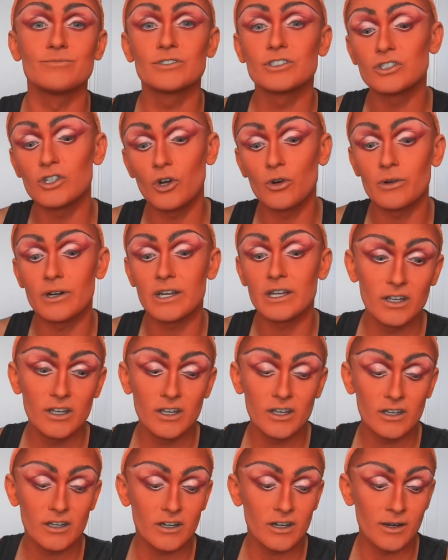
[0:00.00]
Sorry,
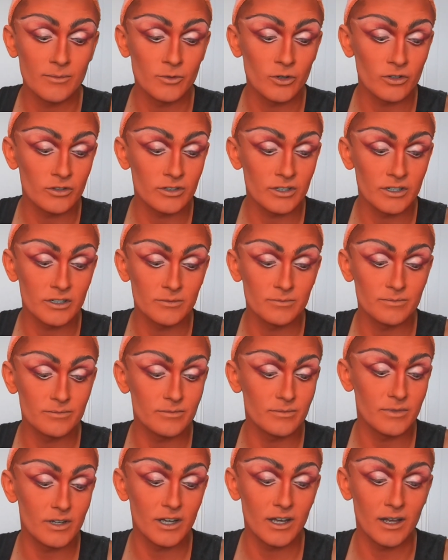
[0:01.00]
I'm not going to
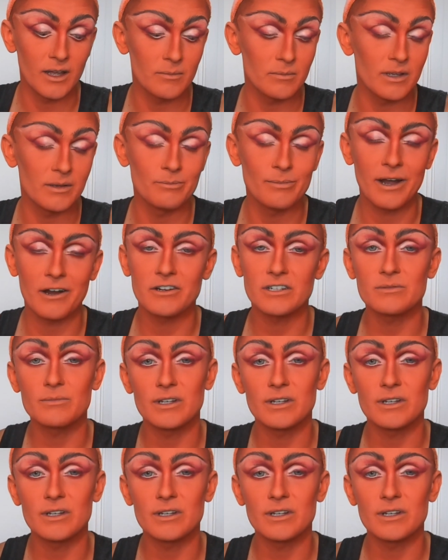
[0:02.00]
embarrass